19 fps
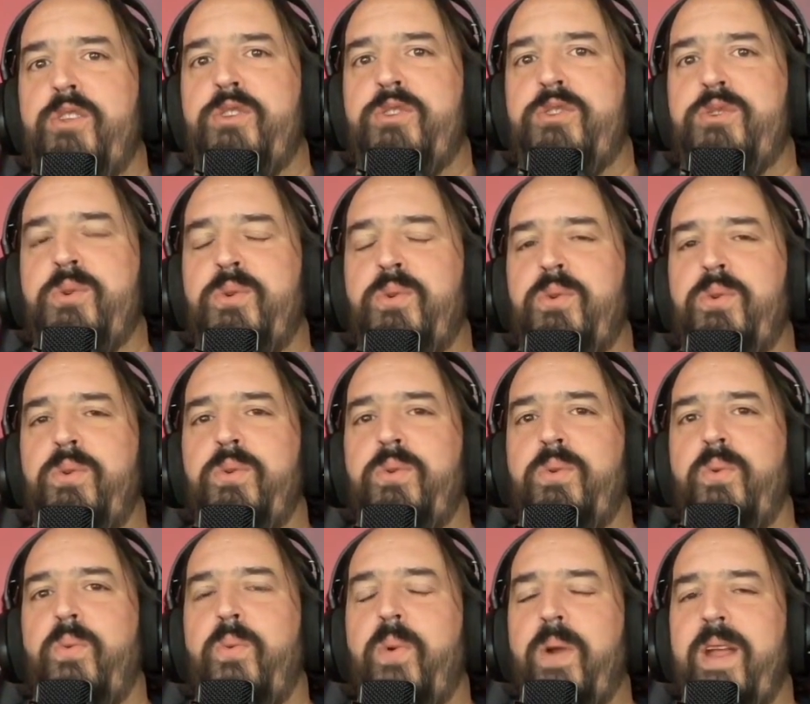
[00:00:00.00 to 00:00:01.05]

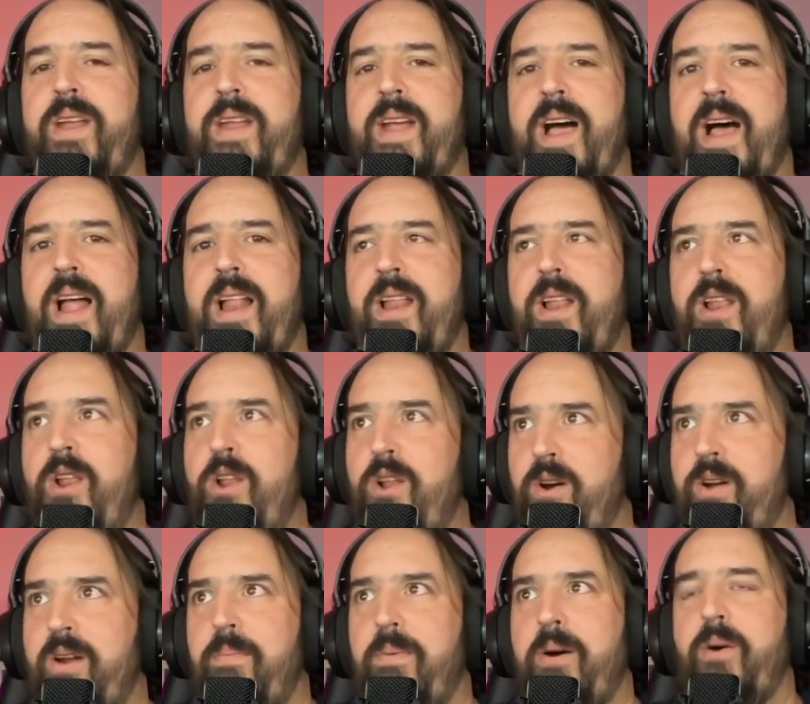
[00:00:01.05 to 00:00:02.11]
to read a
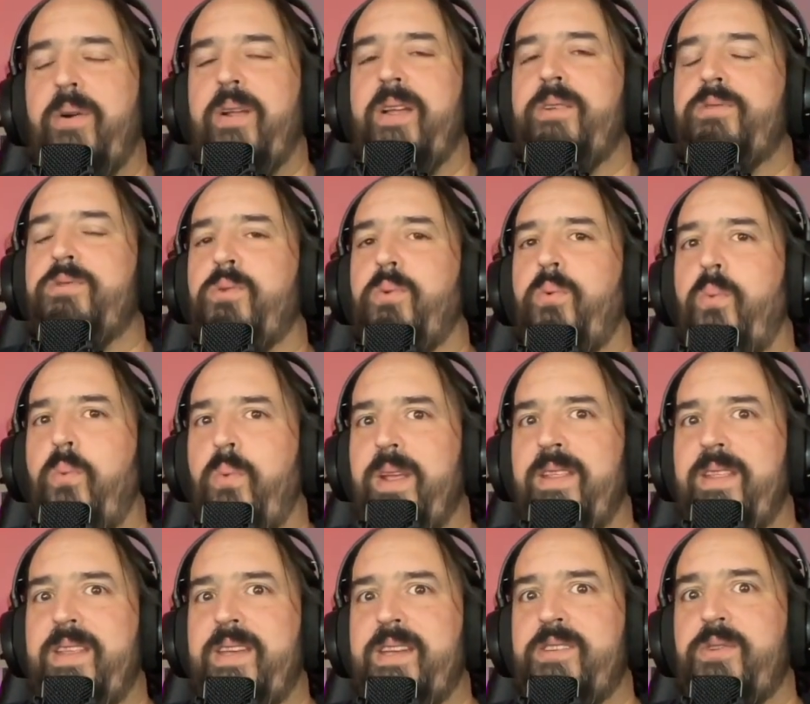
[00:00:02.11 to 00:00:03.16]
lot about it, to
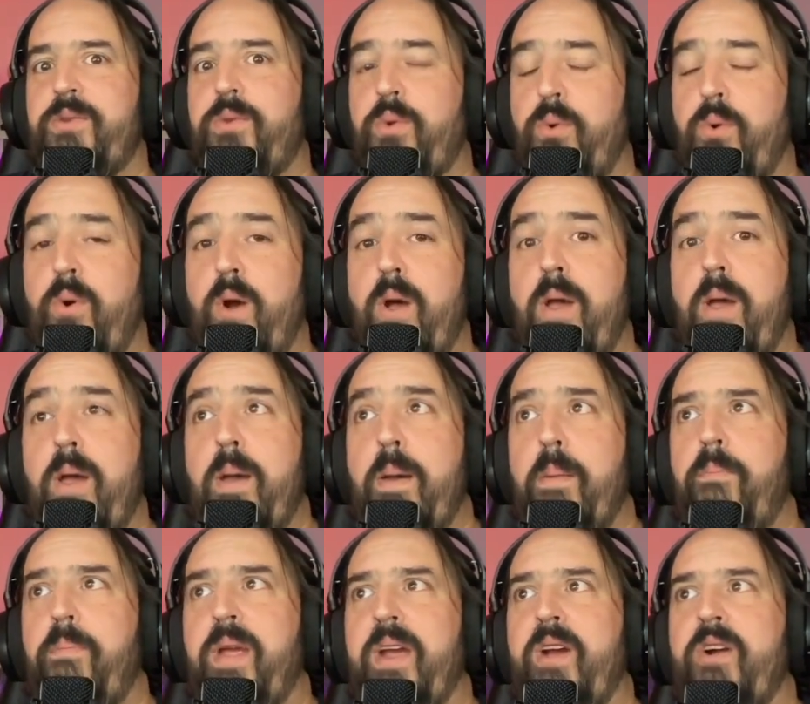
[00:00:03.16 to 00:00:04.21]
read this through,
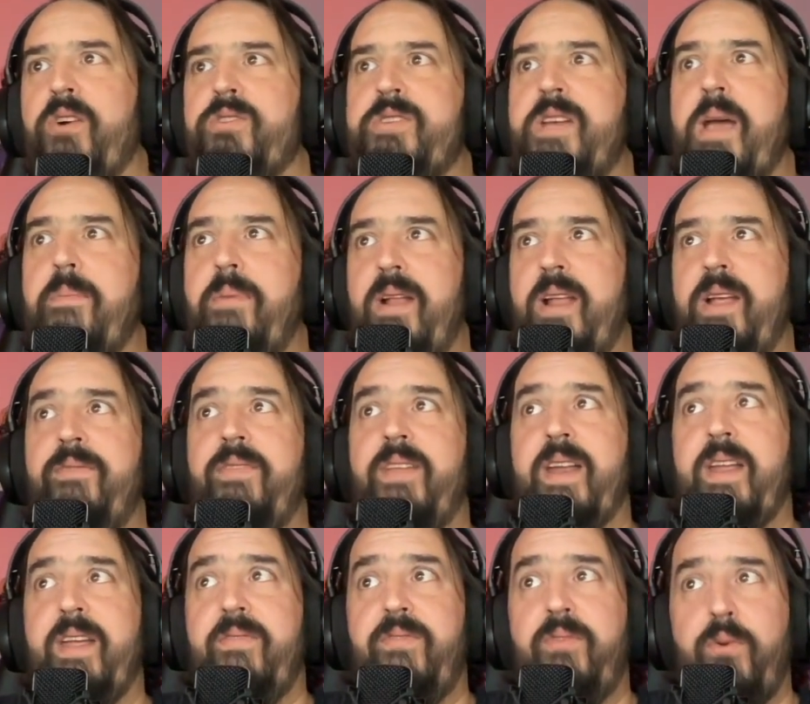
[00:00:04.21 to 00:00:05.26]
because I believe
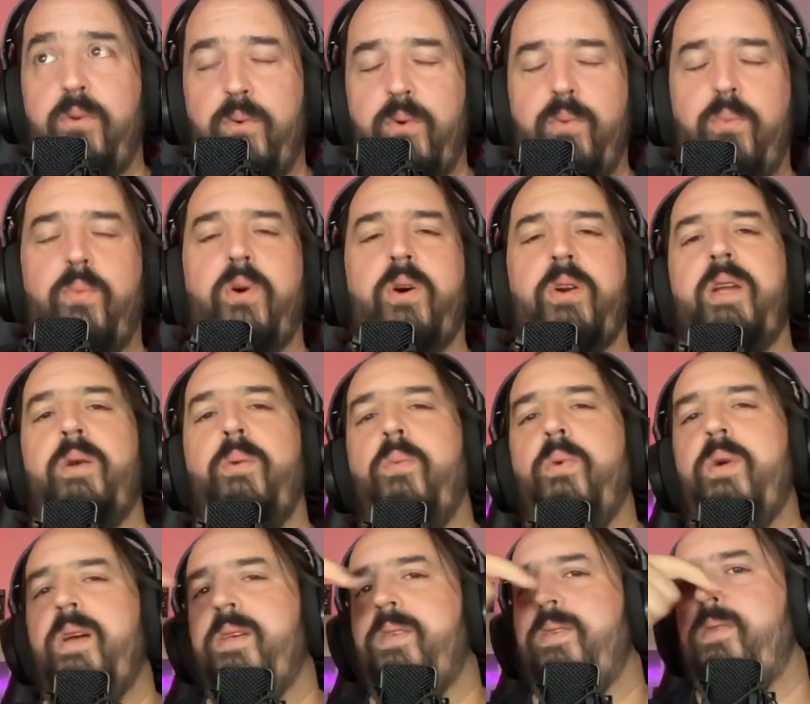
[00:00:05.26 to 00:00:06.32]
that if you're working
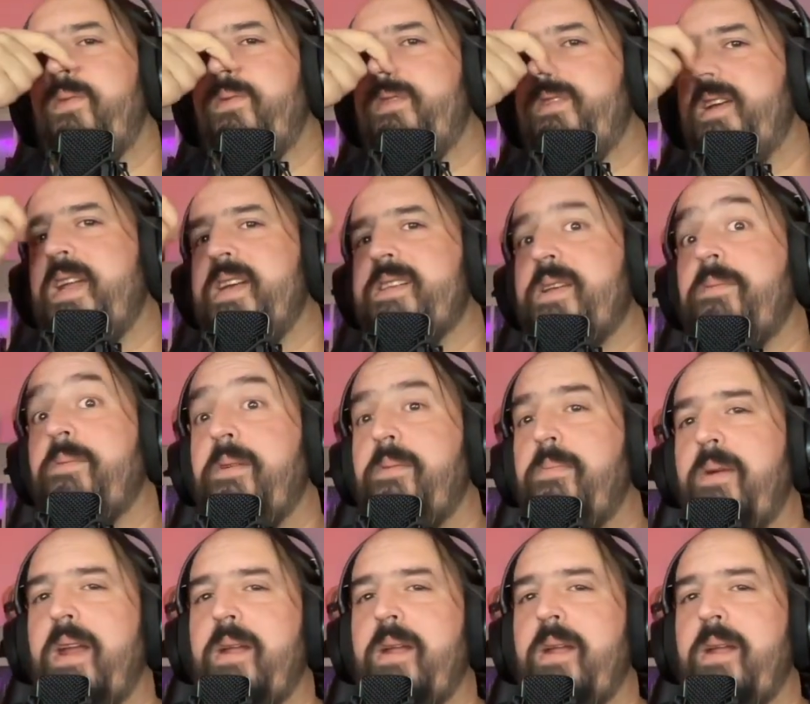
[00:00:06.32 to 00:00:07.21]
with Jira Service